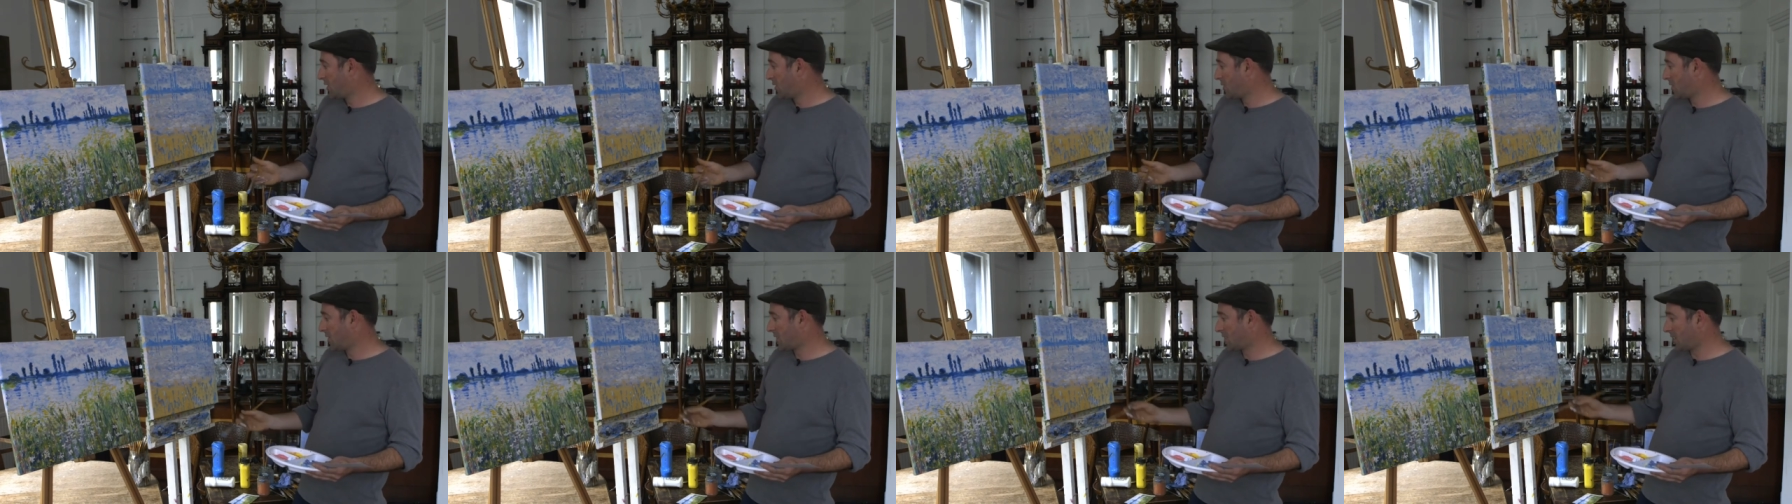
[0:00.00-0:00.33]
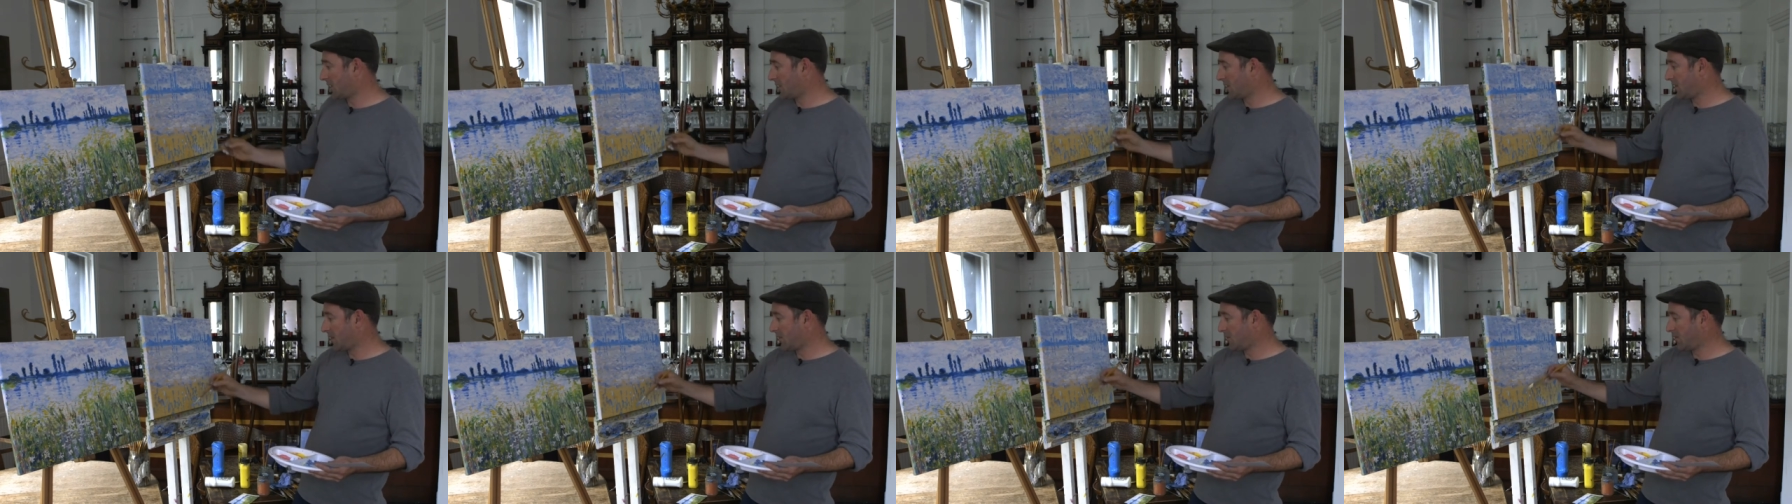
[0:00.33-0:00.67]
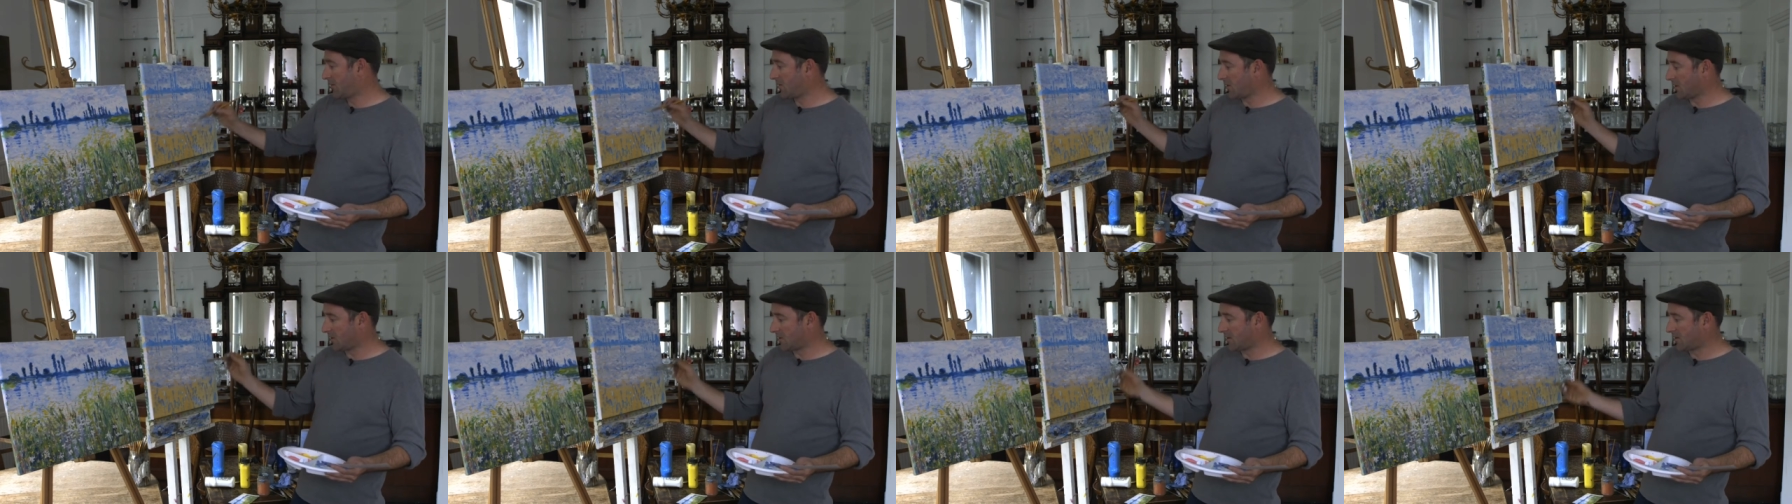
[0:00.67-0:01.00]
We're gonna,
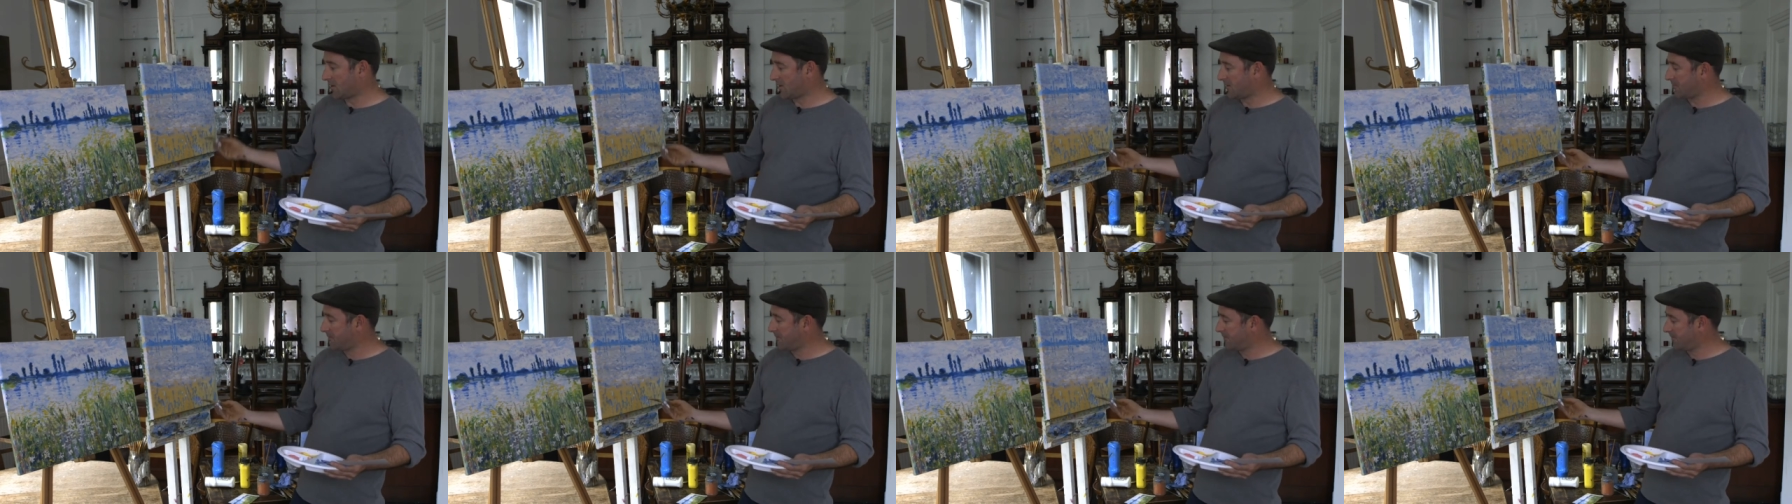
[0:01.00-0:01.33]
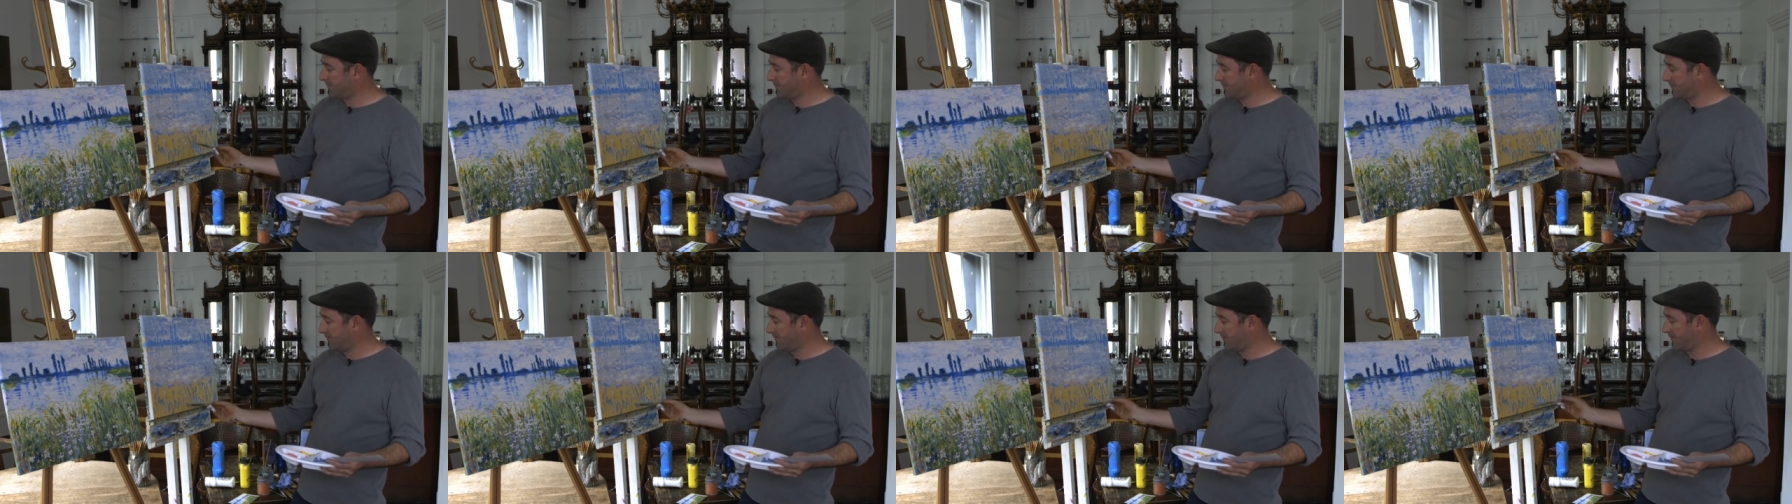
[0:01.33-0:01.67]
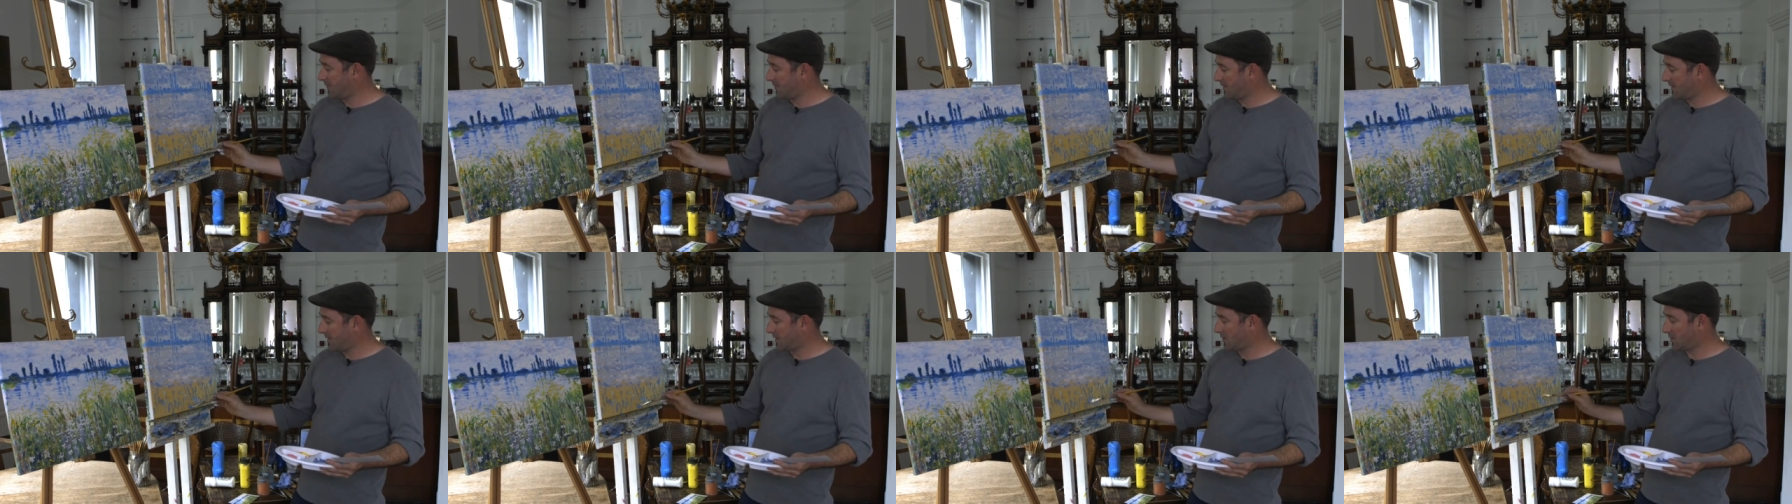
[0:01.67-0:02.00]
we've got some
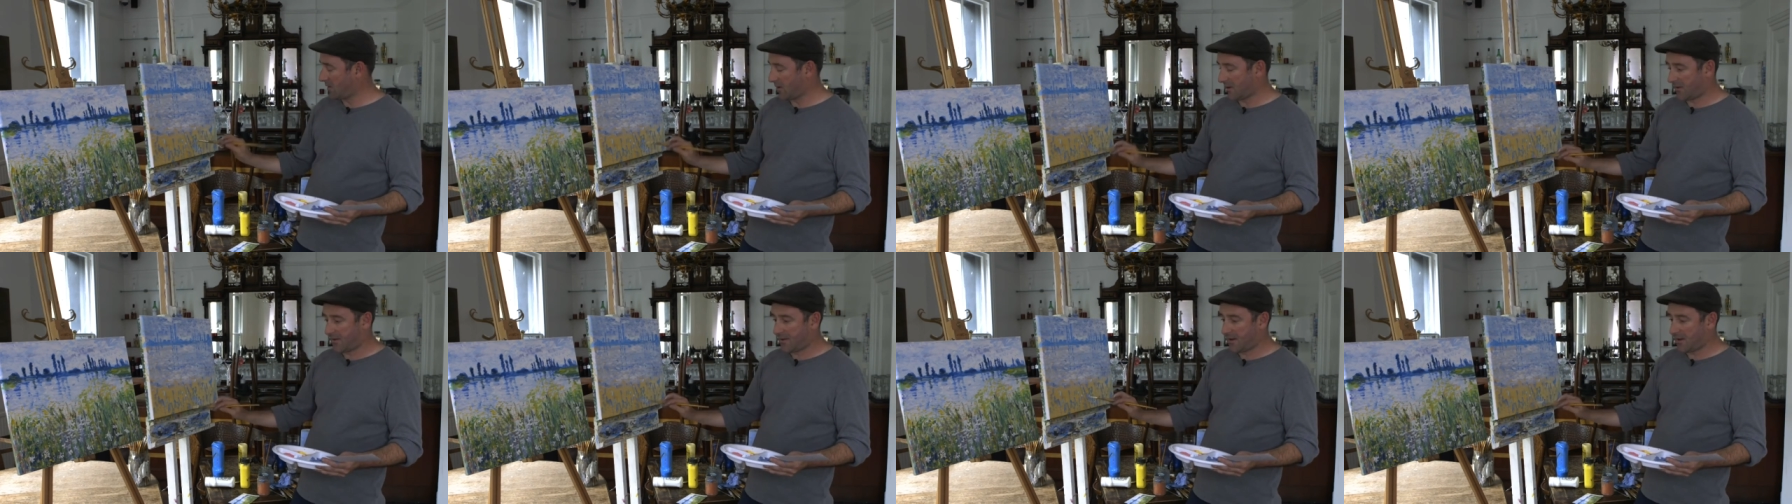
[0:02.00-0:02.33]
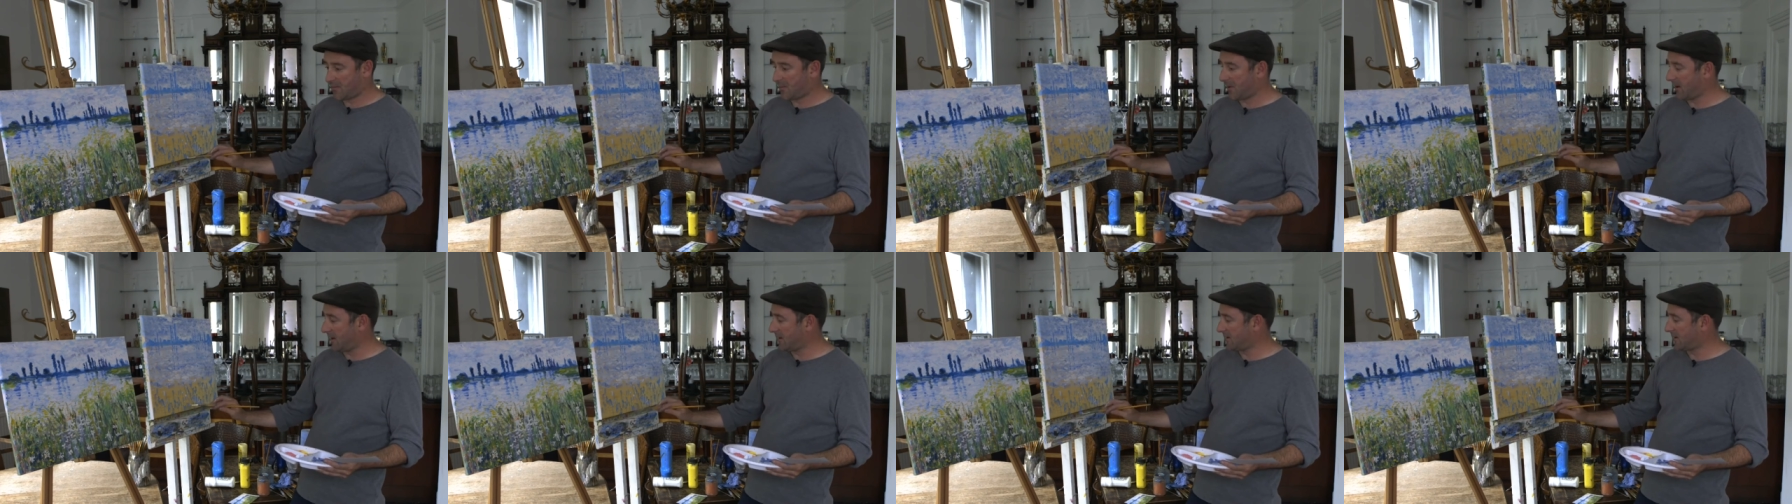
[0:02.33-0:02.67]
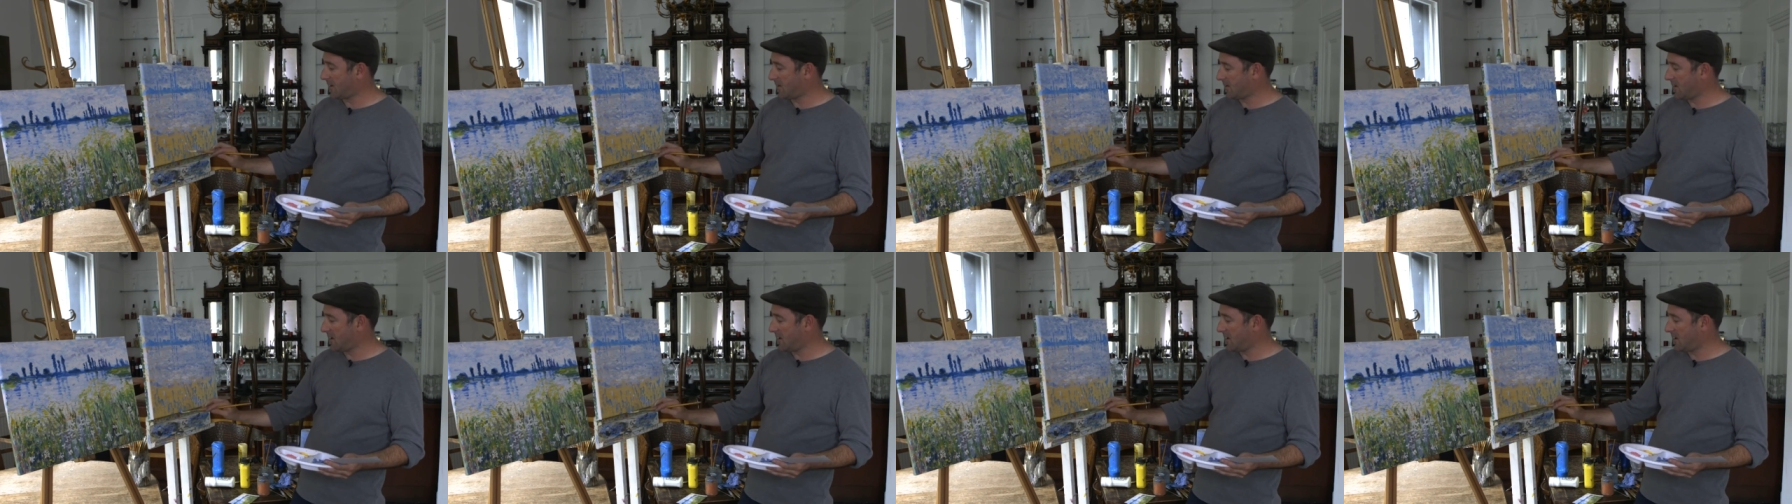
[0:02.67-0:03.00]
quite thick paint
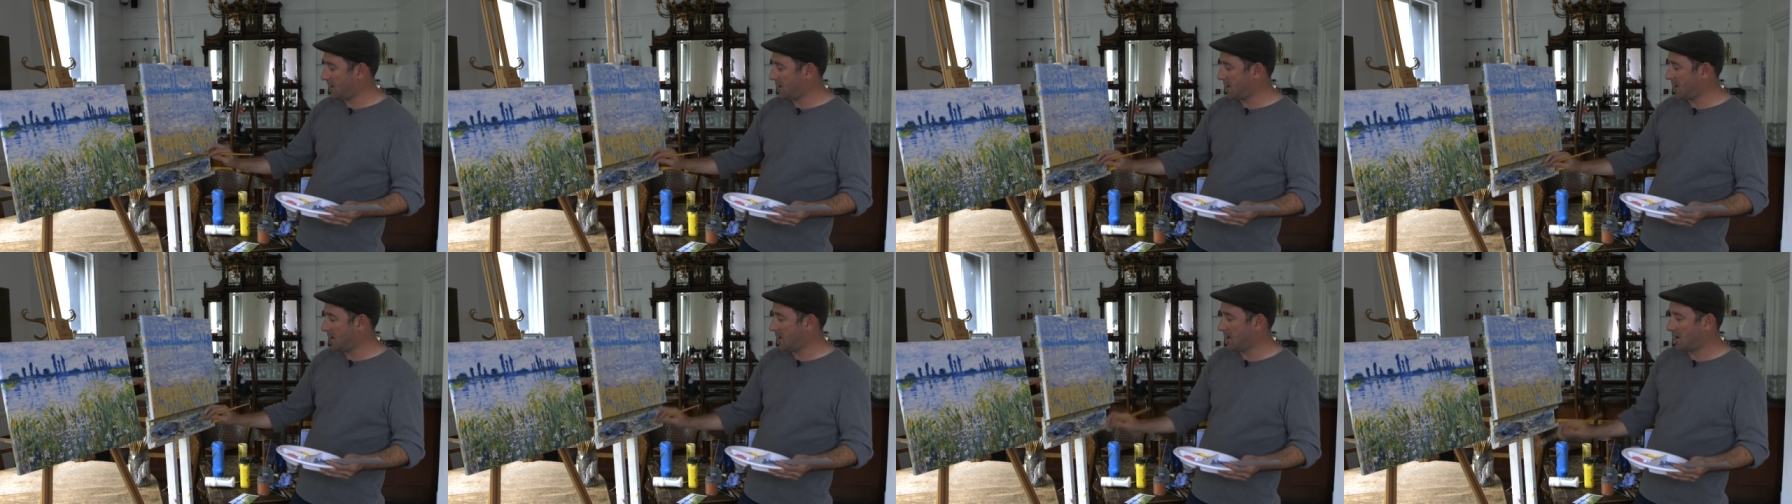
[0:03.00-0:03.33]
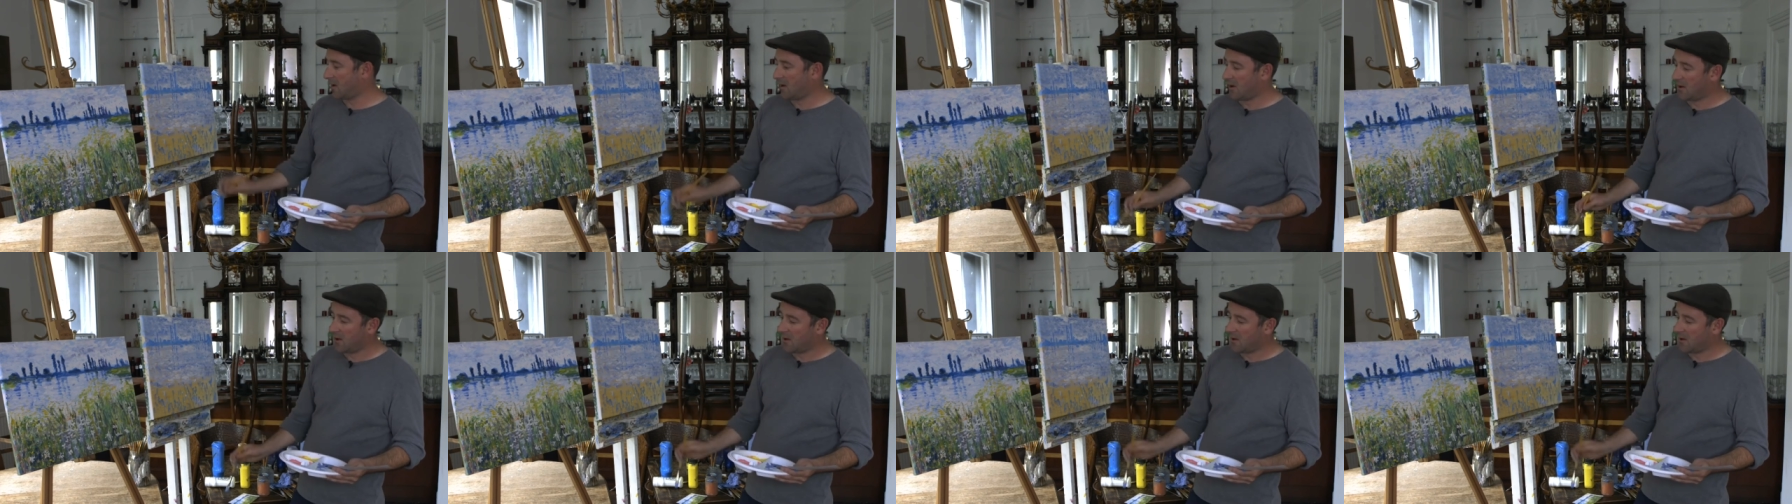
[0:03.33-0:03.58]
down here.